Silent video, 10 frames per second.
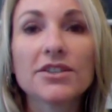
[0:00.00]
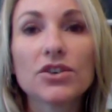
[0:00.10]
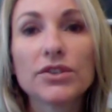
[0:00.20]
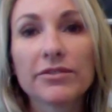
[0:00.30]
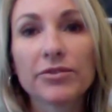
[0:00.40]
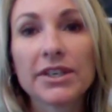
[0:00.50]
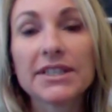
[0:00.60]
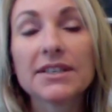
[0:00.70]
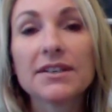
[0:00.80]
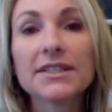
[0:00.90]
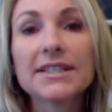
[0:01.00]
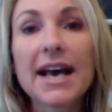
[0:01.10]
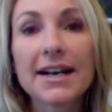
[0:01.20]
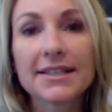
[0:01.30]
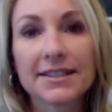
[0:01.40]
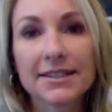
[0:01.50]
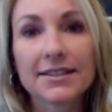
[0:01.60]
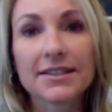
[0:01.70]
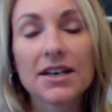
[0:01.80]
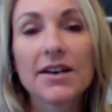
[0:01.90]
there's also different
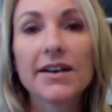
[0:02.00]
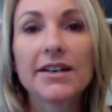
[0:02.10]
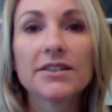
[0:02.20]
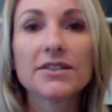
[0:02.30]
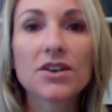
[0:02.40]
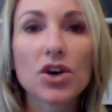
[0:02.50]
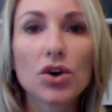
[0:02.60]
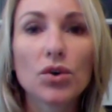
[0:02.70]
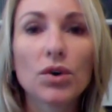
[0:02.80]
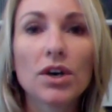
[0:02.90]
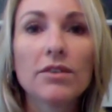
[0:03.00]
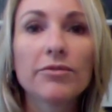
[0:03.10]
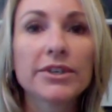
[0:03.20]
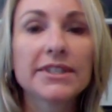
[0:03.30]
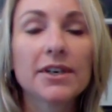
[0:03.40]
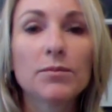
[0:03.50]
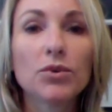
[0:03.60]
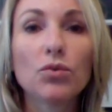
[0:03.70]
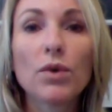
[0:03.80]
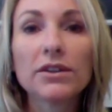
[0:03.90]
taxes. And so, for
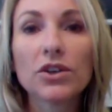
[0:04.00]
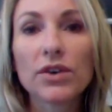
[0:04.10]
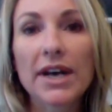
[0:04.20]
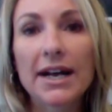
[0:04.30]
example, one